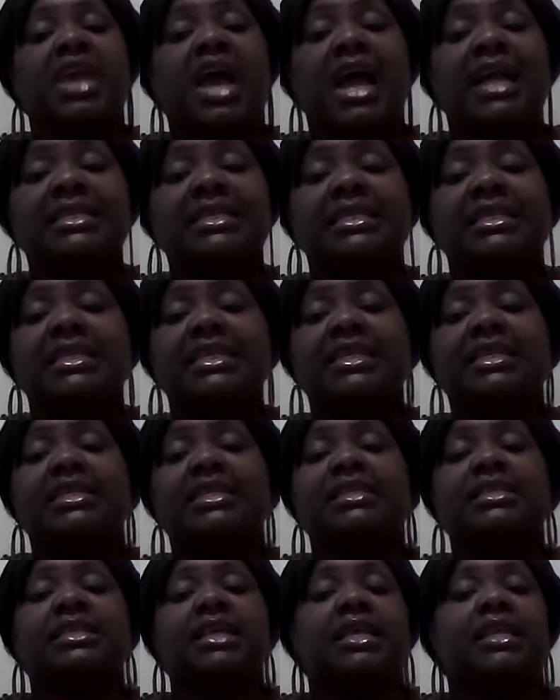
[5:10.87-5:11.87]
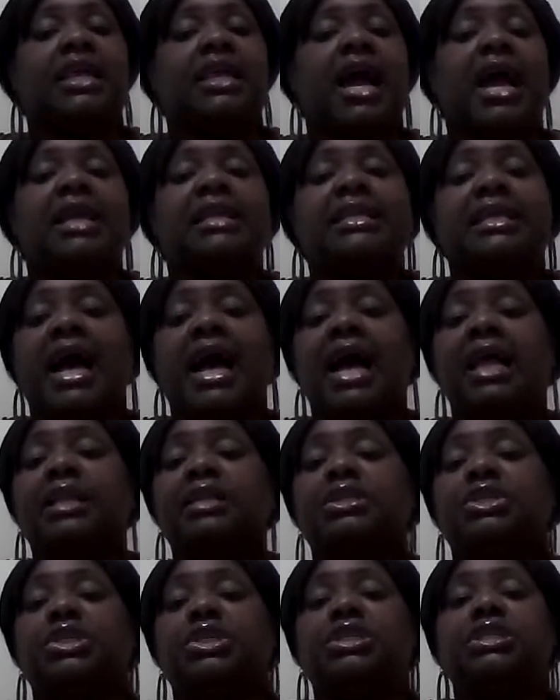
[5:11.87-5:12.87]
ideas and the
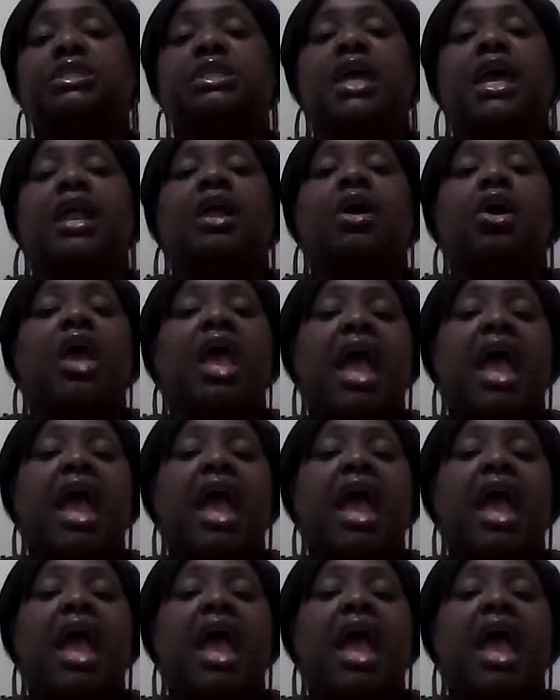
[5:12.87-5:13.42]
ideologies that